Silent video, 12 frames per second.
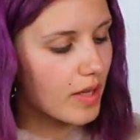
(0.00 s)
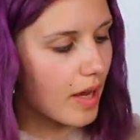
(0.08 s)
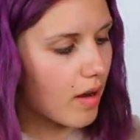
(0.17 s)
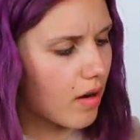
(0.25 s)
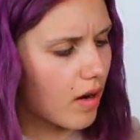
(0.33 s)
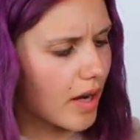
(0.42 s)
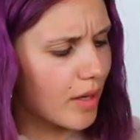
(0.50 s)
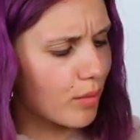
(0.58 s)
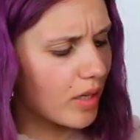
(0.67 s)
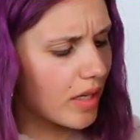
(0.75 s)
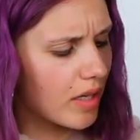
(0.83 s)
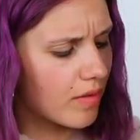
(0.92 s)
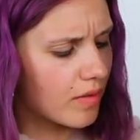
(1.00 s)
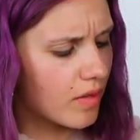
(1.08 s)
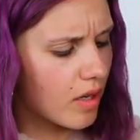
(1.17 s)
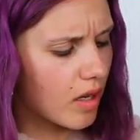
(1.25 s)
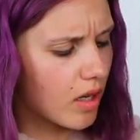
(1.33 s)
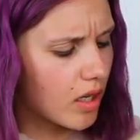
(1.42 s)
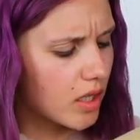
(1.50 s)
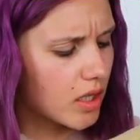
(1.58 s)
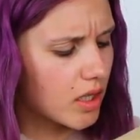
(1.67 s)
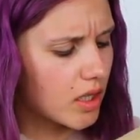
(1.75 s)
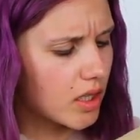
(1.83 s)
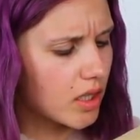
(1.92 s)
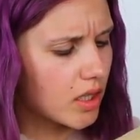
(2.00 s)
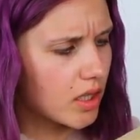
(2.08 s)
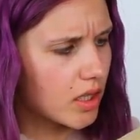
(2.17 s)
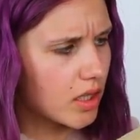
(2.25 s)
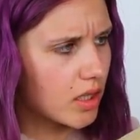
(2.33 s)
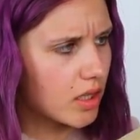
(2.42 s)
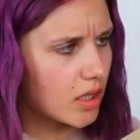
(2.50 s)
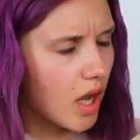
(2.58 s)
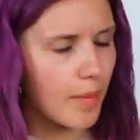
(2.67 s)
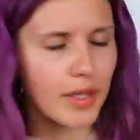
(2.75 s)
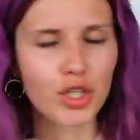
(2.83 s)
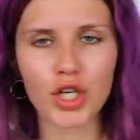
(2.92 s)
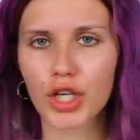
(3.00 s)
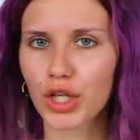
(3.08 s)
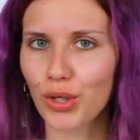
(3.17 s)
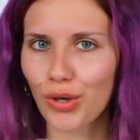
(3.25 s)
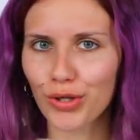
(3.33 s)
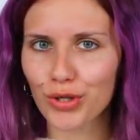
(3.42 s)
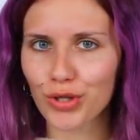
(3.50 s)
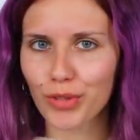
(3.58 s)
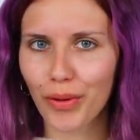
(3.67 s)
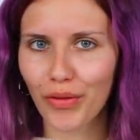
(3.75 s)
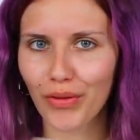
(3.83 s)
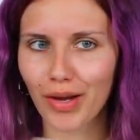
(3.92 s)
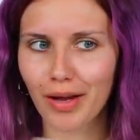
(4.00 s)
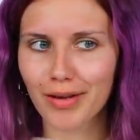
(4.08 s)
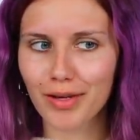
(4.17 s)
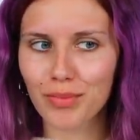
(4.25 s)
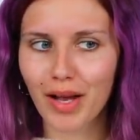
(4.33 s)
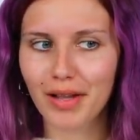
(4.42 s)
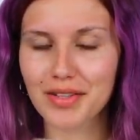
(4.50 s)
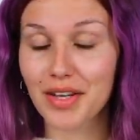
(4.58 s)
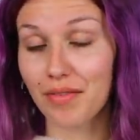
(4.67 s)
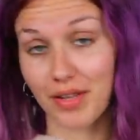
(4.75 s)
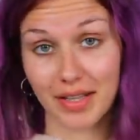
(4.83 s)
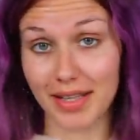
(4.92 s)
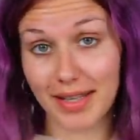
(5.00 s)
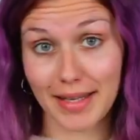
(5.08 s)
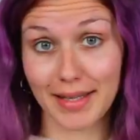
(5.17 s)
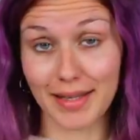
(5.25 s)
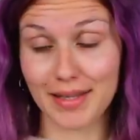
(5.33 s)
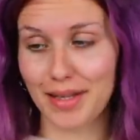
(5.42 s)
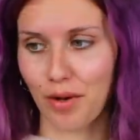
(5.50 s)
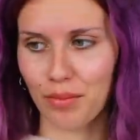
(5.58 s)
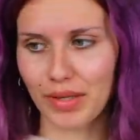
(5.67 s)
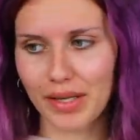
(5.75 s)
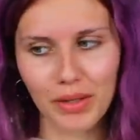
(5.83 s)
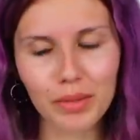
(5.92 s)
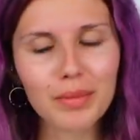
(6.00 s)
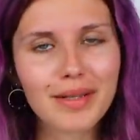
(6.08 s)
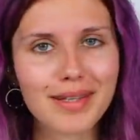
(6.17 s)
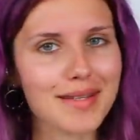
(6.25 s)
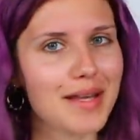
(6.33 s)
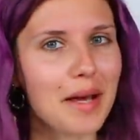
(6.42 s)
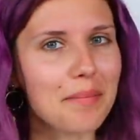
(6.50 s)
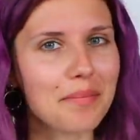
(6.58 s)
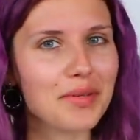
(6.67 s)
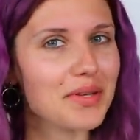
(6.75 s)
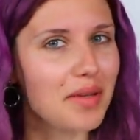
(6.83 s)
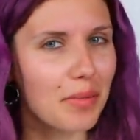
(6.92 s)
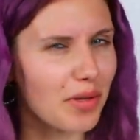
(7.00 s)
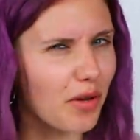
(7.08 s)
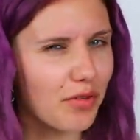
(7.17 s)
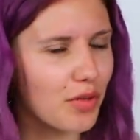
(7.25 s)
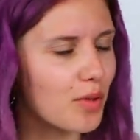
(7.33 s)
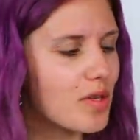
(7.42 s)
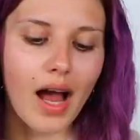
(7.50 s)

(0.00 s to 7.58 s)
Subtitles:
They are, I believe, I'm actually not sure about the color, but I'll definitely link it down below because I'm a bit confused.